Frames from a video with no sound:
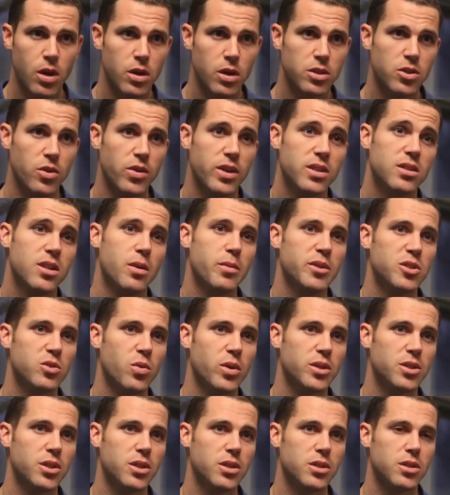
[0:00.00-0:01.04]
So these limit
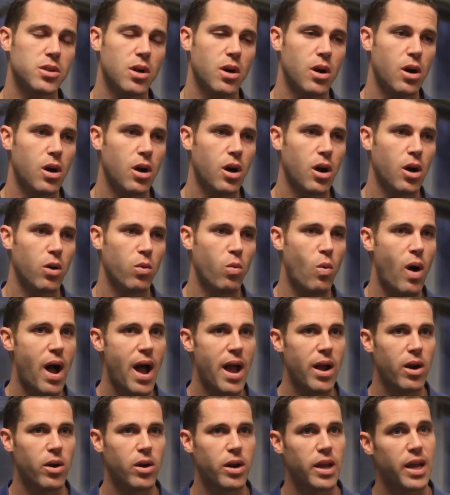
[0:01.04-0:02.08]
switches are
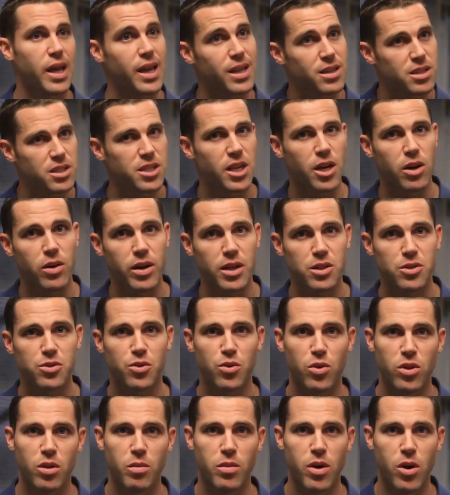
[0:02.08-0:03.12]
wired in series
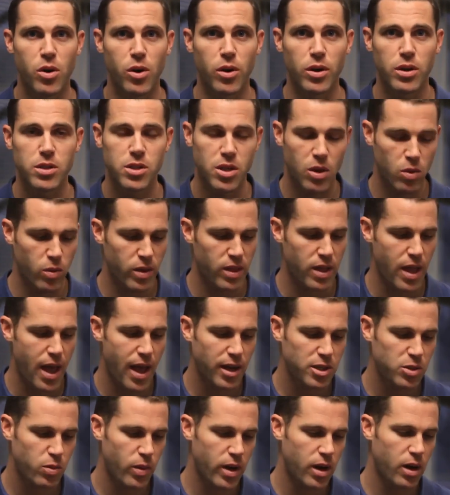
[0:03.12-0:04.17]
through the motor. So when the
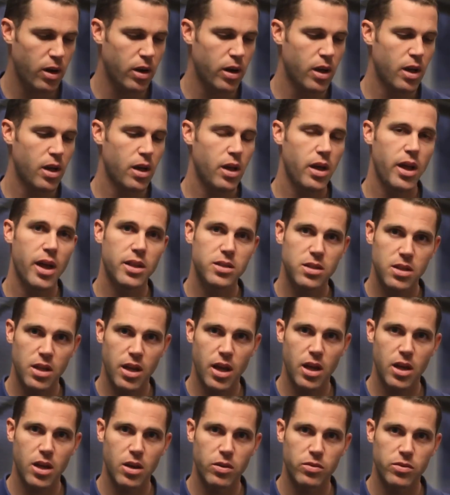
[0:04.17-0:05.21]
actuator hits the
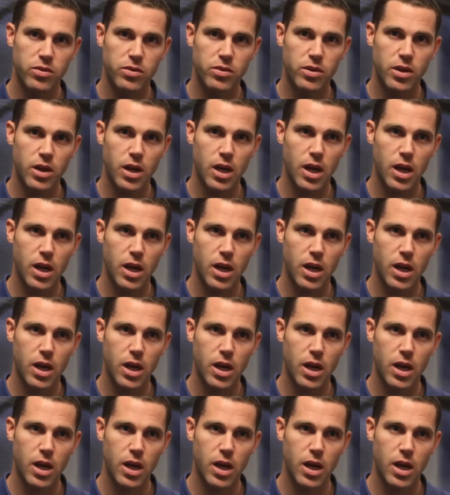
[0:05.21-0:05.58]
end of